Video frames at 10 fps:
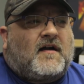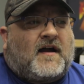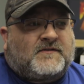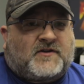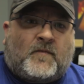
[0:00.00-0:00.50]

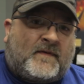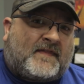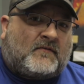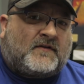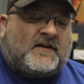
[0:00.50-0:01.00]
I was hoping
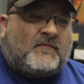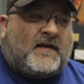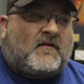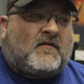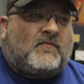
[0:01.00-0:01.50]
they were going to
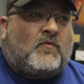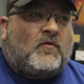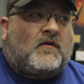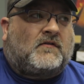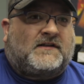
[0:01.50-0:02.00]
make her
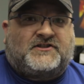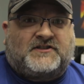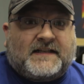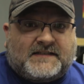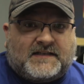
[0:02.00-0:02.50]
more
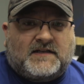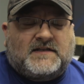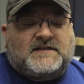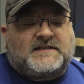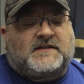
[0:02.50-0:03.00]
legit
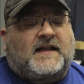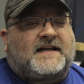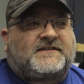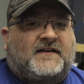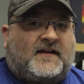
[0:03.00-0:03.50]
in The
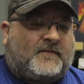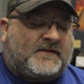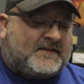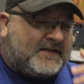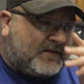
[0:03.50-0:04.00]
Last Jedi,
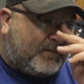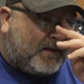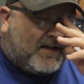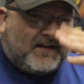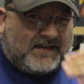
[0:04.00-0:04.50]
but they didn't.
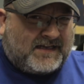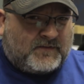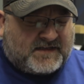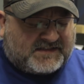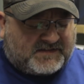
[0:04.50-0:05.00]

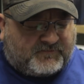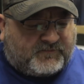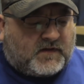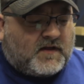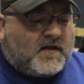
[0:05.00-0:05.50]
Anyways,
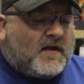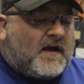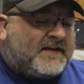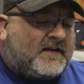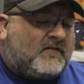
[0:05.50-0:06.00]

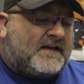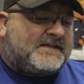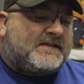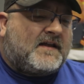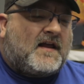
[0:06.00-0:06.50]
I
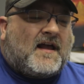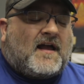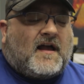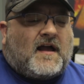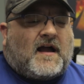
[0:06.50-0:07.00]
digress.
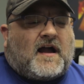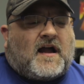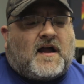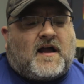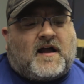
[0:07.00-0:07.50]

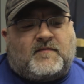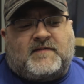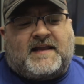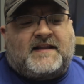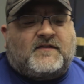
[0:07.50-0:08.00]
I'm
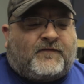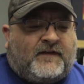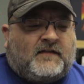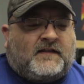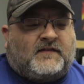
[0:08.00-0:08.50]
getting the
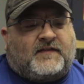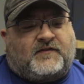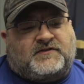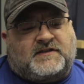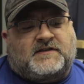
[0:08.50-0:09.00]
feeling that
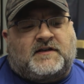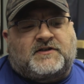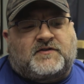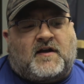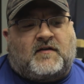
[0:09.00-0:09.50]
they're just going
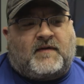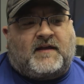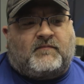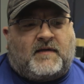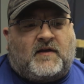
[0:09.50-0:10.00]
to try and
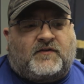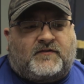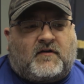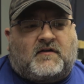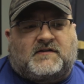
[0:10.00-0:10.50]
make male
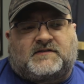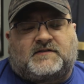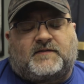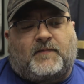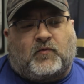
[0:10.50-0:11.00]

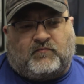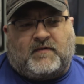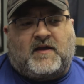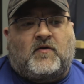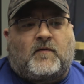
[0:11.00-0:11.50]
stars or
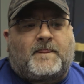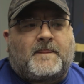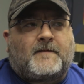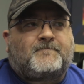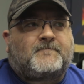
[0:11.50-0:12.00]

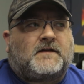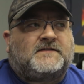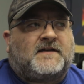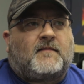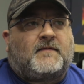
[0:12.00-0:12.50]

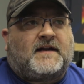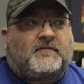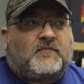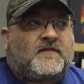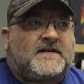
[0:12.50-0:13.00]

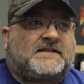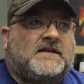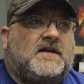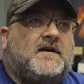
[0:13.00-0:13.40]
male-dominated movies.